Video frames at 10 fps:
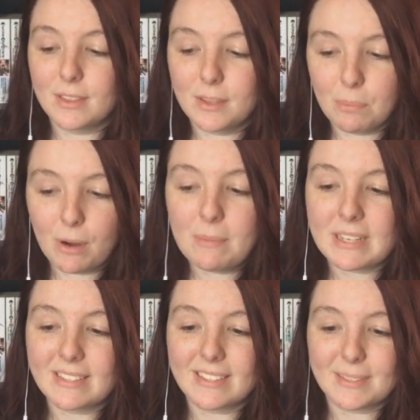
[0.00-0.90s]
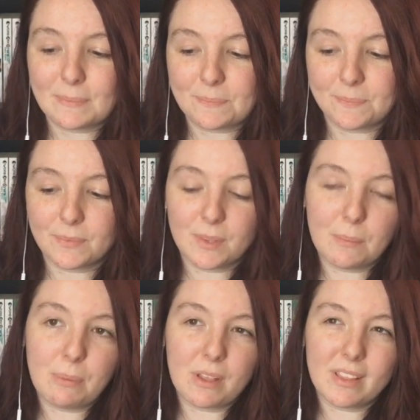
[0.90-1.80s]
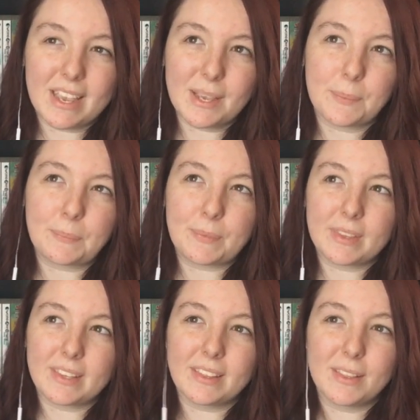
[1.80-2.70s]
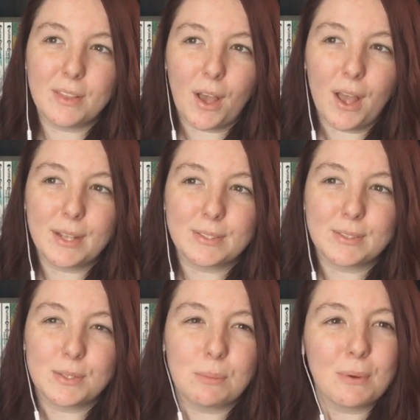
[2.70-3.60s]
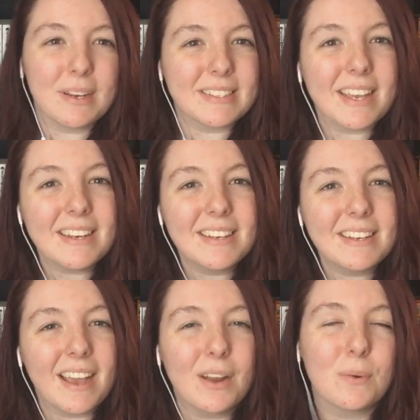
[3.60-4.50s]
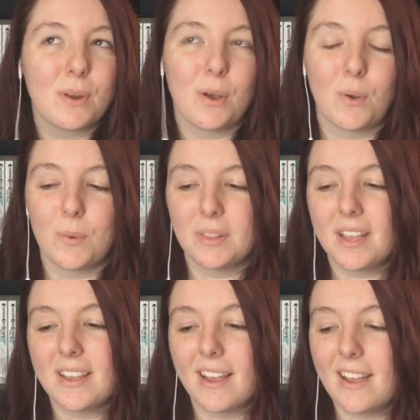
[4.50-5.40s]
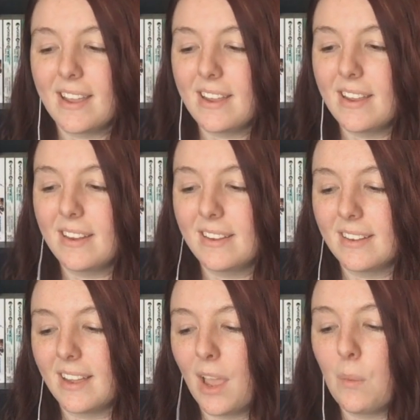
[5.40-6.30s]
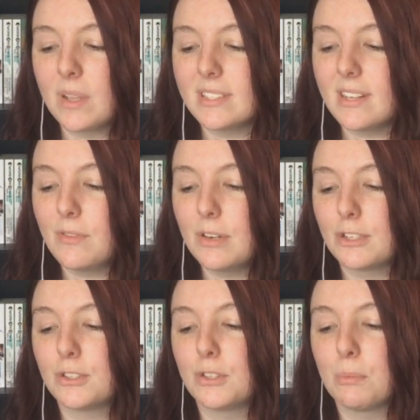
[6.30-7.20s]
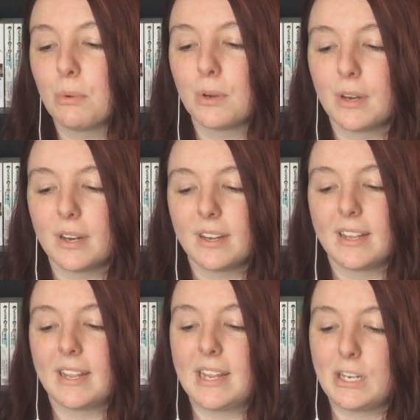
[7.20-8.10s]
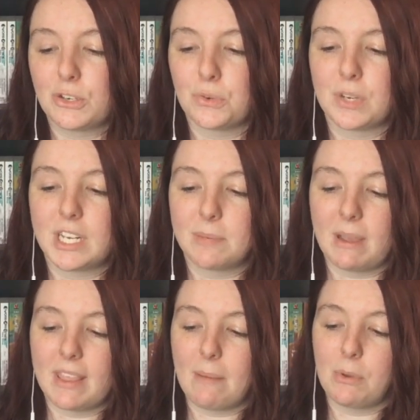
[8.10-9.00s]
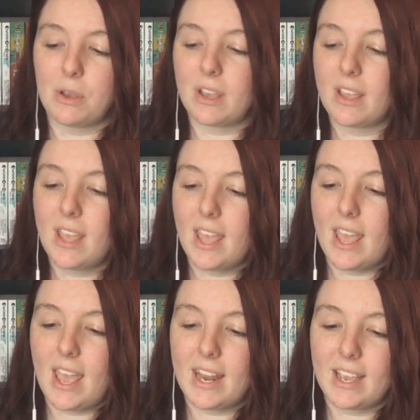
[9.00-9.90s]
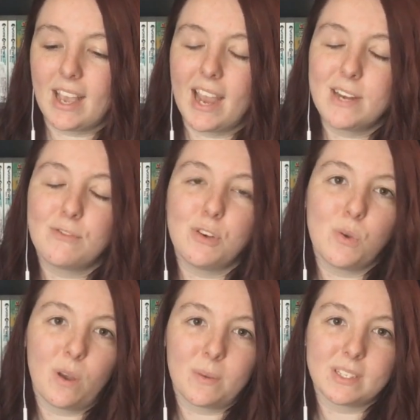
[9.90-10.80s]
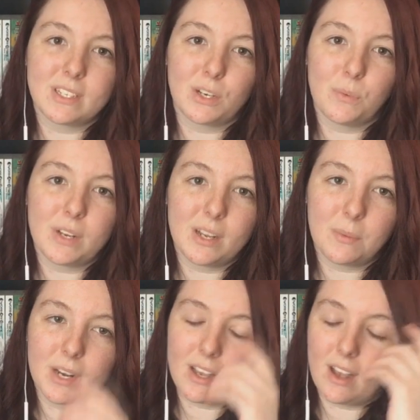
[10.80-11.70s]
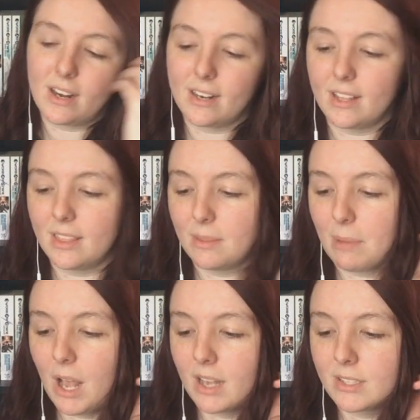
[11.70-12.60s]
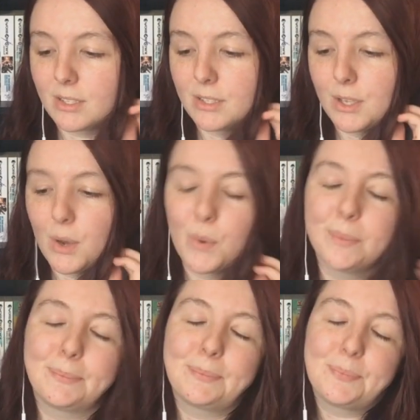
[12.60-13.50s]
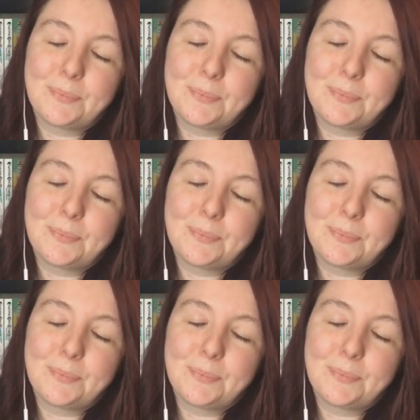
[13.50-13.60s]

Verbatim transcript: the premise, but like not super excited. I don't know. Like I I wasn't ever super intrigued by that book and I kind of knew I wasn't going to read it when I got it in the box. So